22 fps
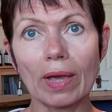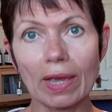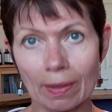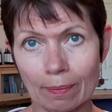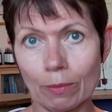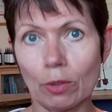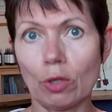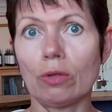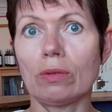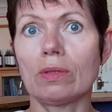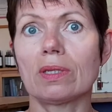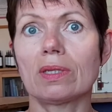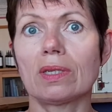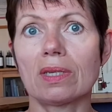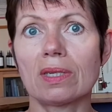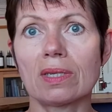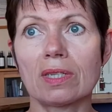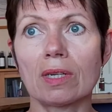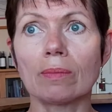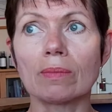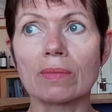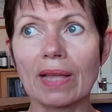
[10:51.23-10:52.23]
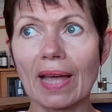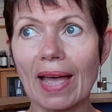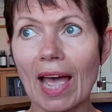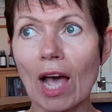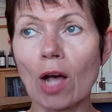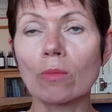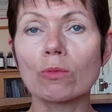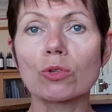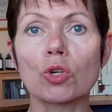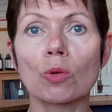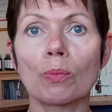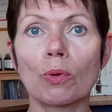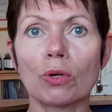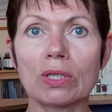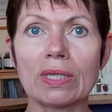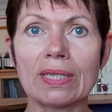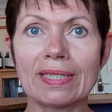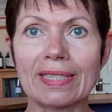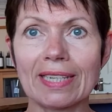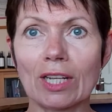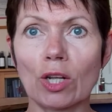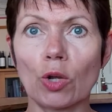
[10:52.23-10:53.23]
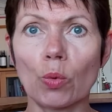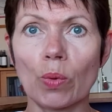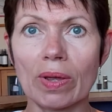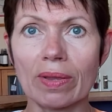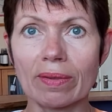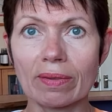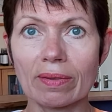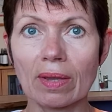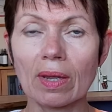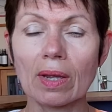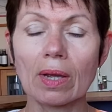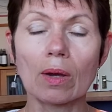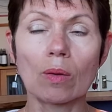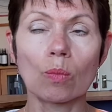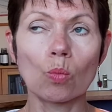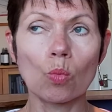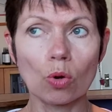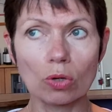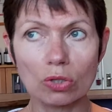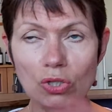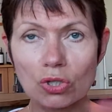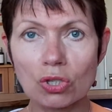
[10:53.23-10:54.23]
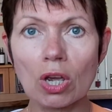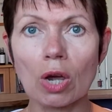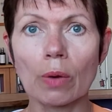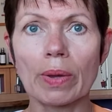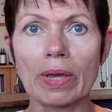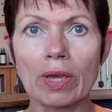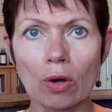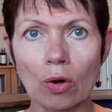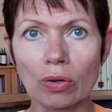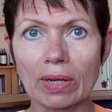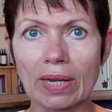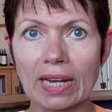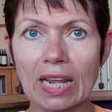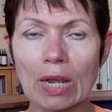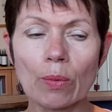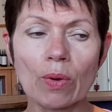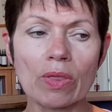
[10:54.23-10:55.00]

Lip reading: immune system that helps your body deal with what's going on in it,